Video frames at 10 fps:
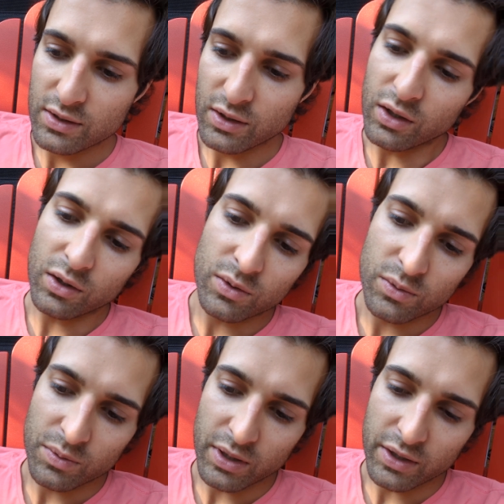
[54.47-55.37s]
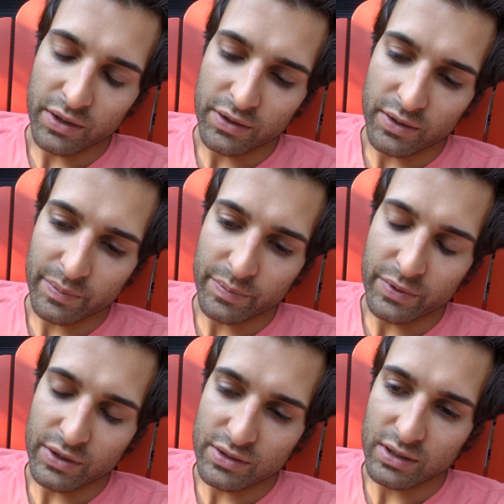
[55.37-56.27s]
oh well they're
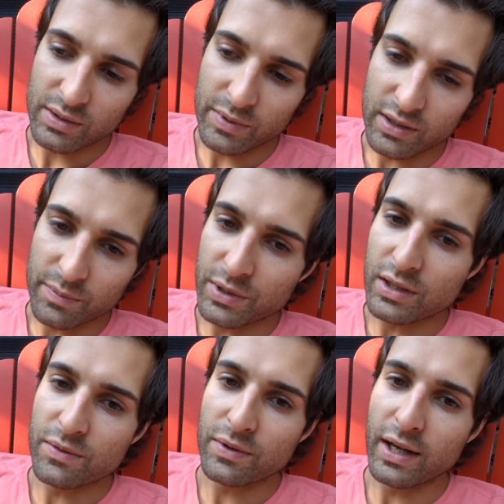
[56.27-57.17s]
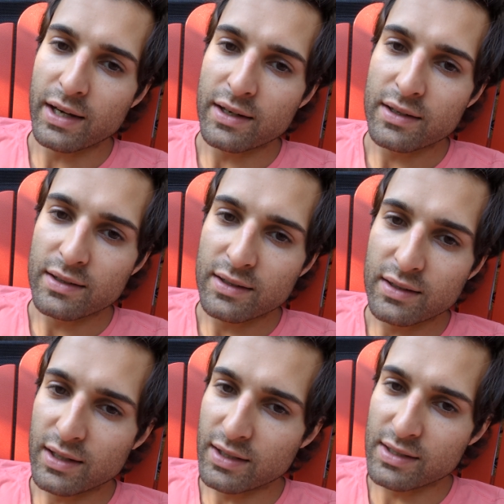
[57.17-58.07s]
they're just gonna be completely fine
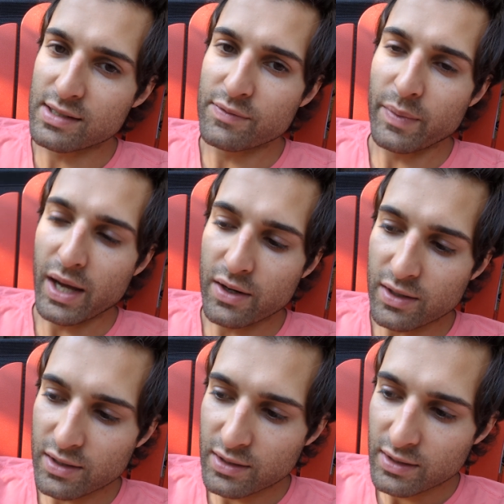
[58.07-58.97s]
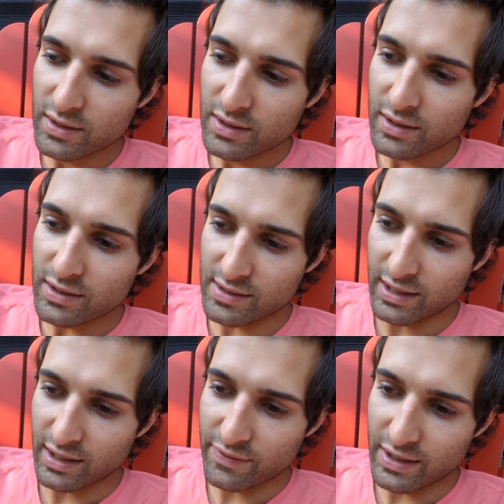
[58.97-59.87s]
and it doesn't even matter because
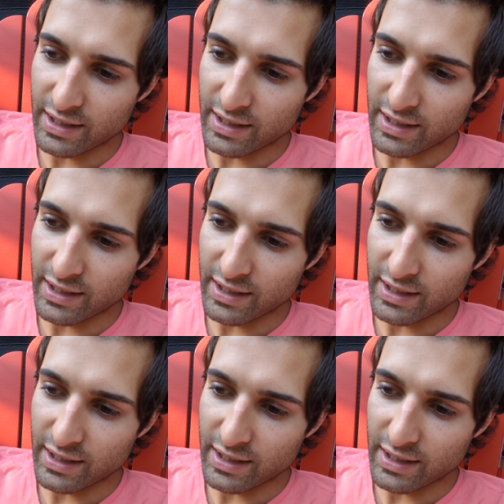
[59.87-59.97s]
like if they